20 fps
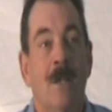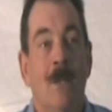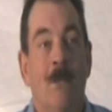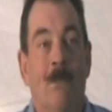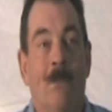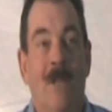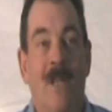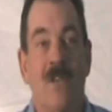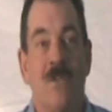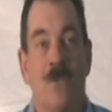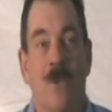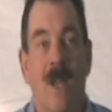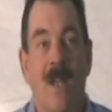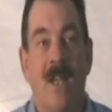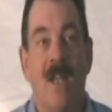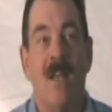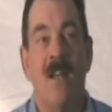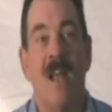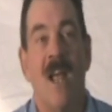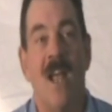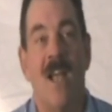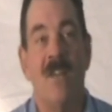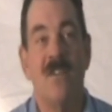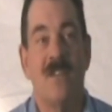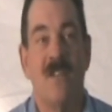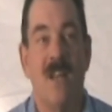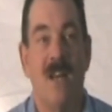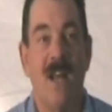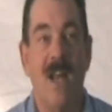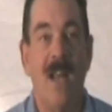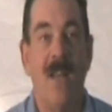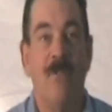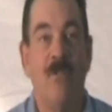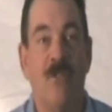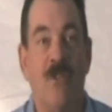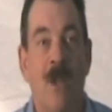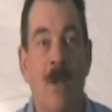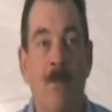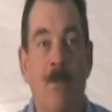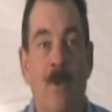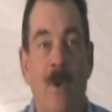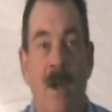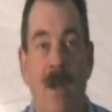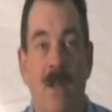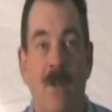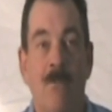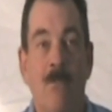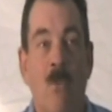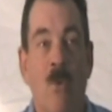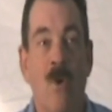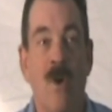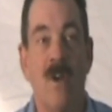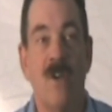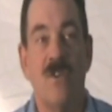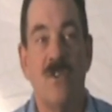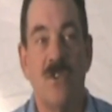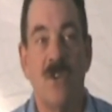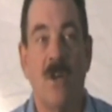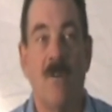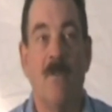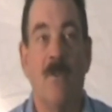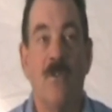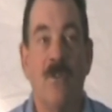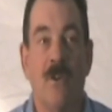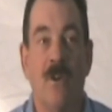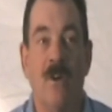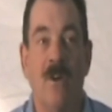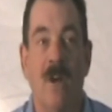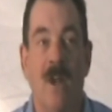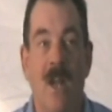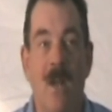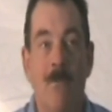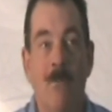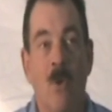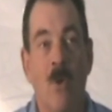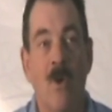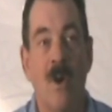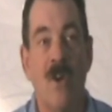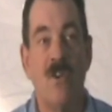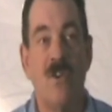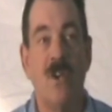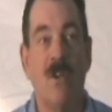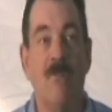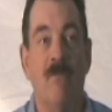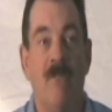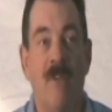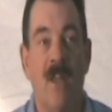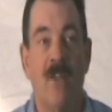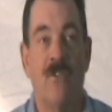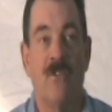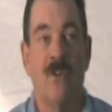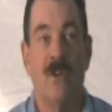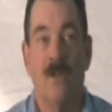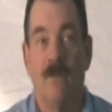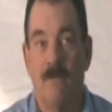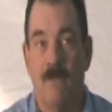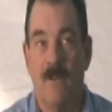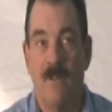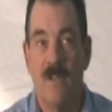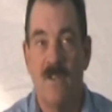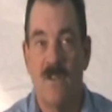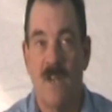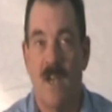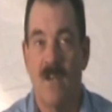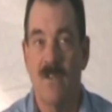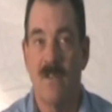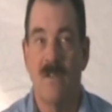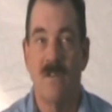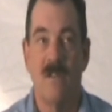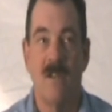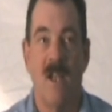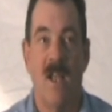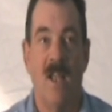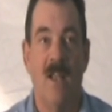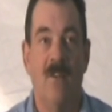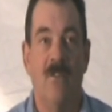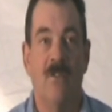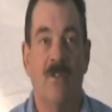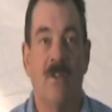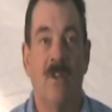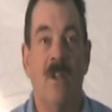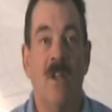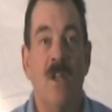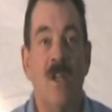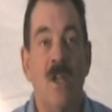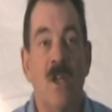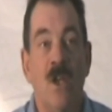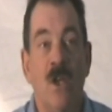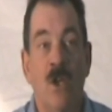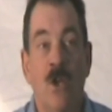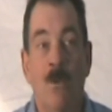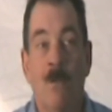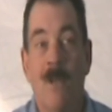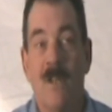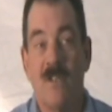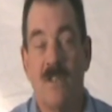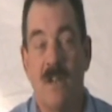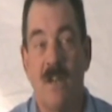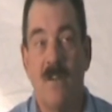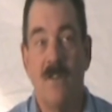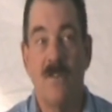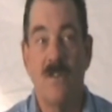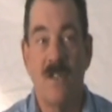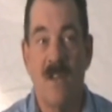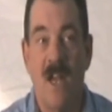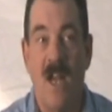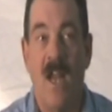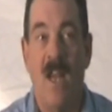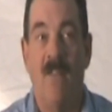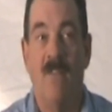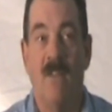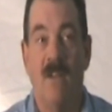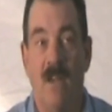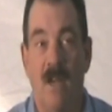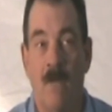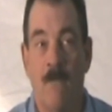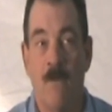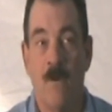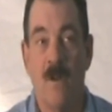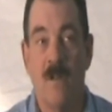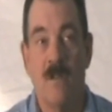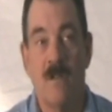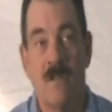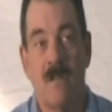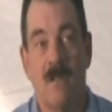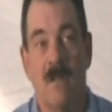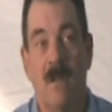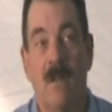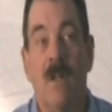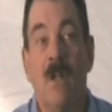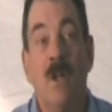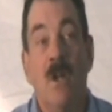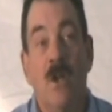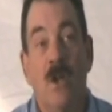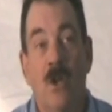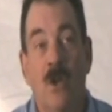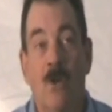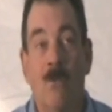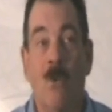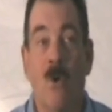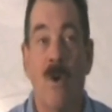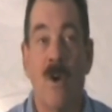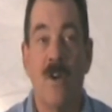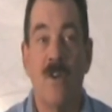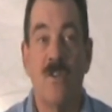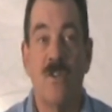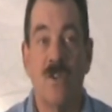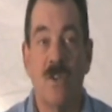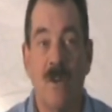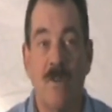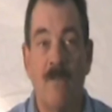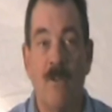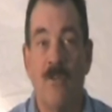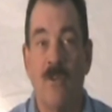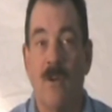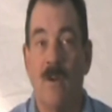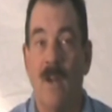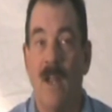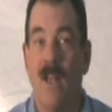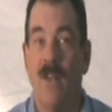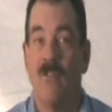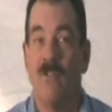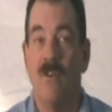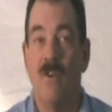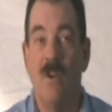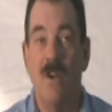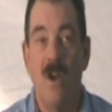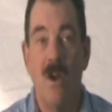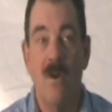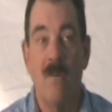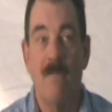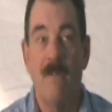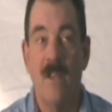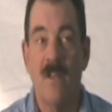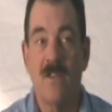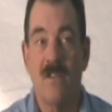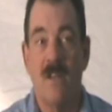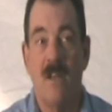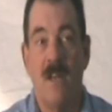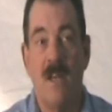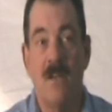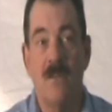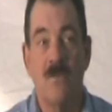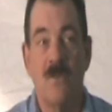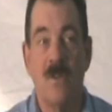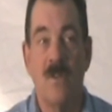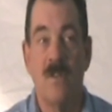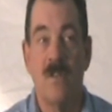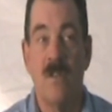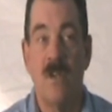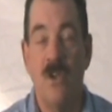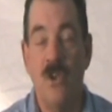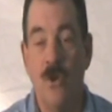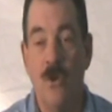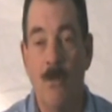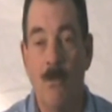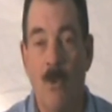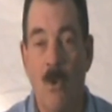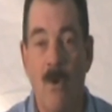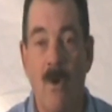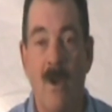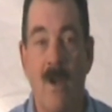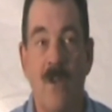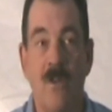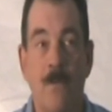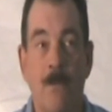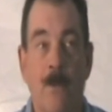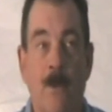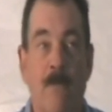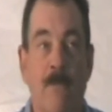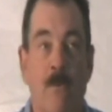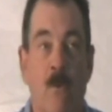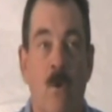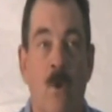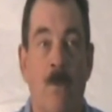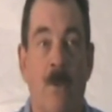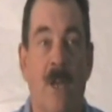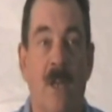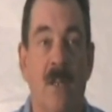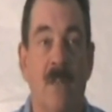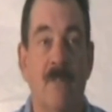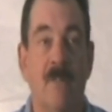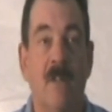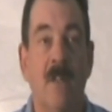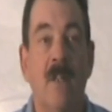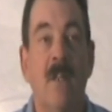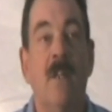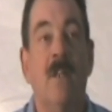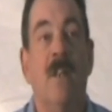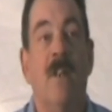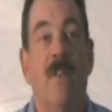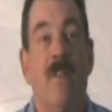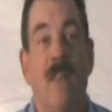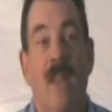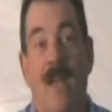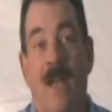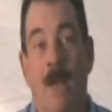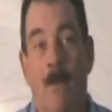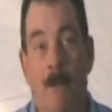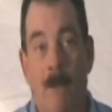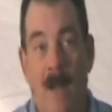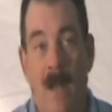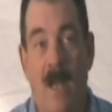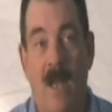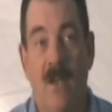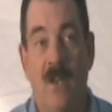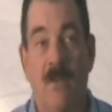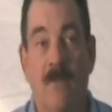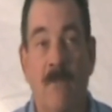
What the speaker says: Please recognize that I have separated mortgage servicer and mortgage investor for this exercise. You must understand the difference. Your mortgage servicer has no vested interest in your mortgage performing. They get paid to